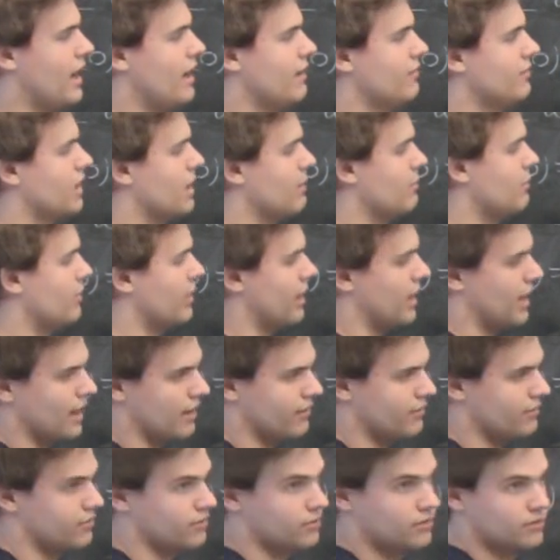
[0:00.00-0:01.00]
half comma 1
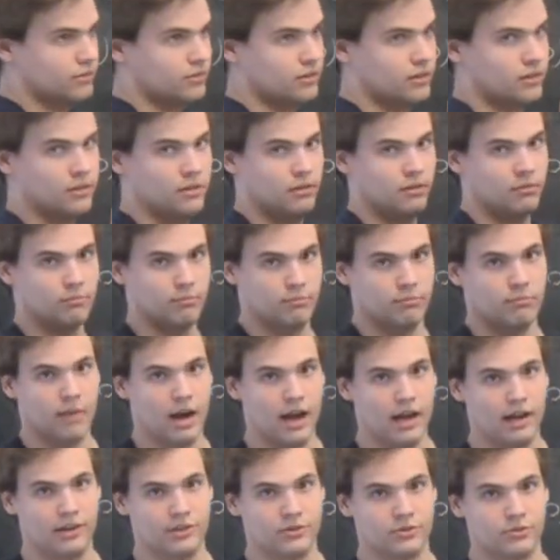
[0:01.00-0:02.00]
half,
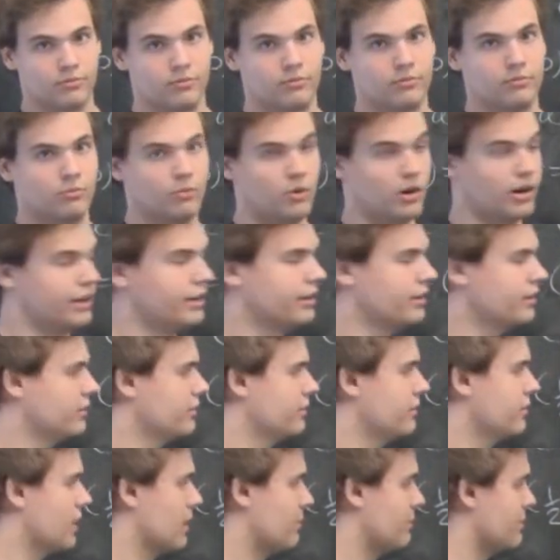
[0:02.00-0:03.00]
minus 1
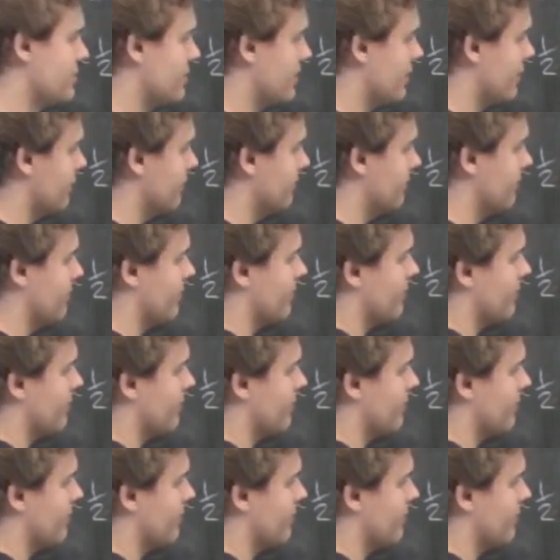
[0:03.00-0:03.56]
comma, 0.